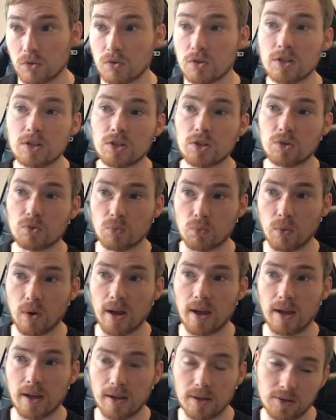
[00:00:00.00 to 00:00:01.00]
So this is
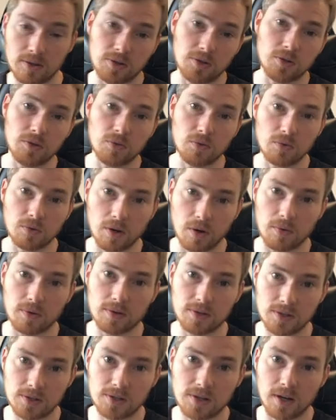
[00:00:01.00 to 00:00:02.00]
where you
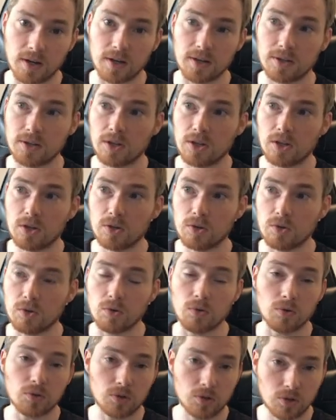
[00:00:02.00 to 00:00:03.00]
go and decide
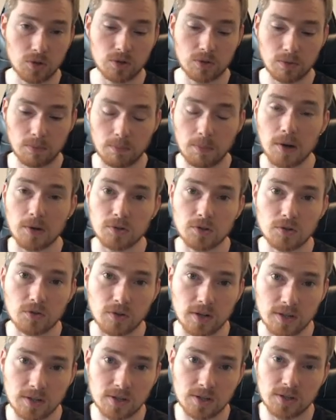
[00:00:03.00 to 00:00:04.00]
your
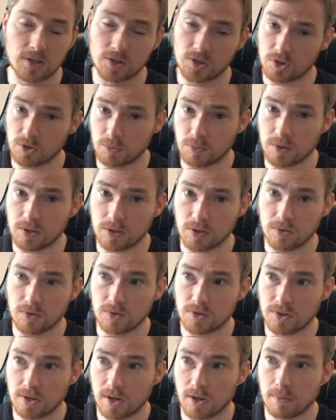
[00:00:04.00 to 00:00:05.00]
Postgres super
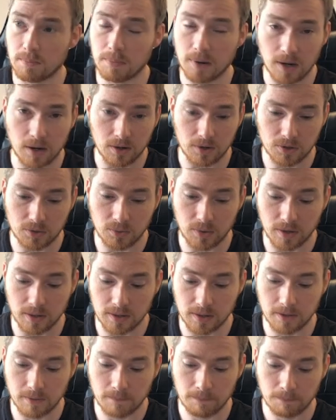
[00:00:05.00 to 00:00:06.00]
user
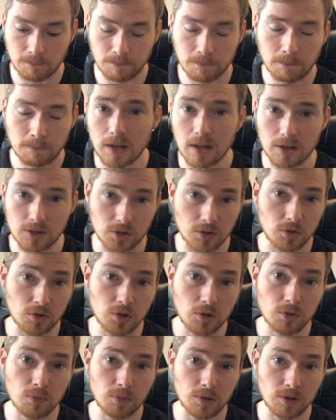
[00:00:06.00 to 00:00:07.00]
password.
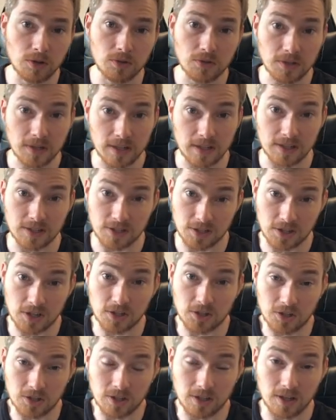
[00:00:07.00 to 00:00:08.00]
So super user is
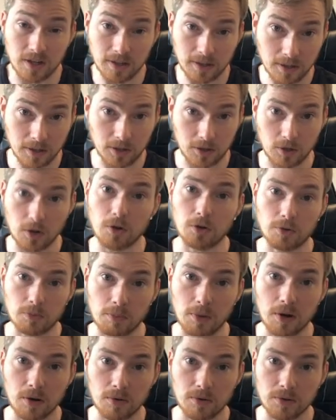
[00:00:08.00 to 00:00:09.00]
essentially like
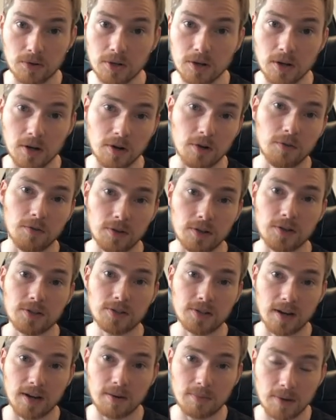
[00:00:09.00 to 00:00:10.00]
God mode over
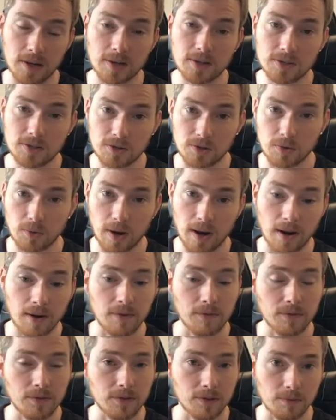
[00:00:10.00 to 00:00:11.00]
this database. You
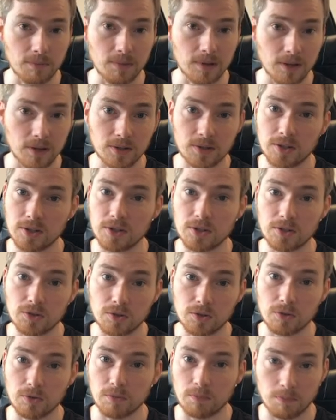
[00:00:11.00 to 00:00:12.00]
have the
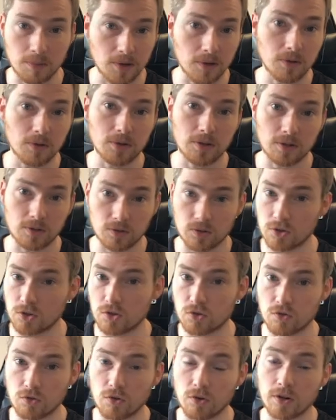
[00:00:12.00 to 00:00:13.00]
ability to build and
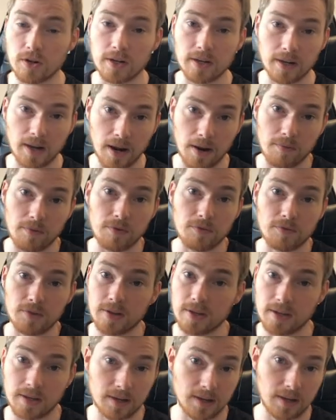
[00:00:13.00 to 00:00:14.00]
destroy
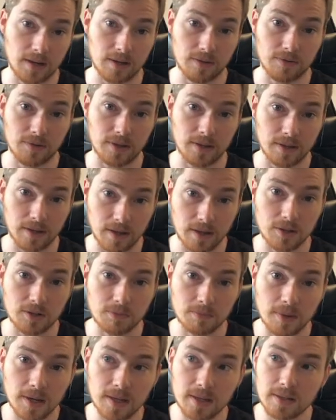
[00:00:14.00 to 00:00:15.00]
everything and anything
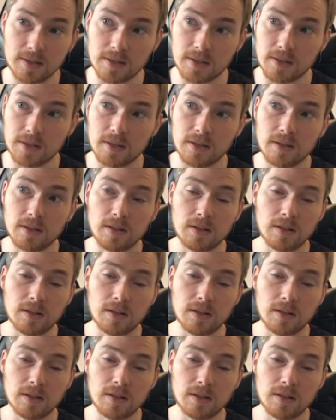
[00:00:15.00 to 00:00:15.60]
that is made.